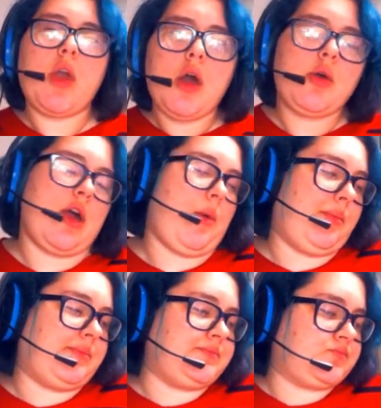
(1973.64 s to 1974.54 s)
Okay.
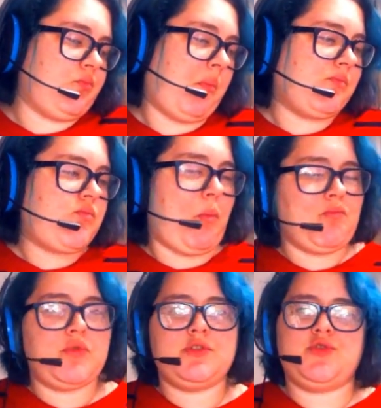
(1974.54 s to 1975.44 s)

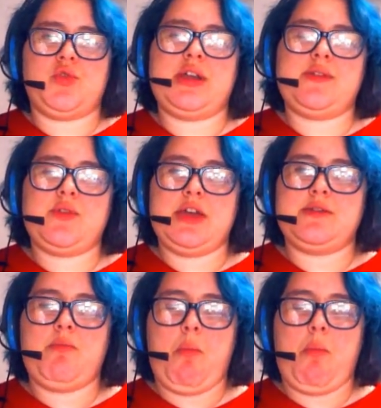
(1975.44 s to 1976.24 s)
So we're kind of like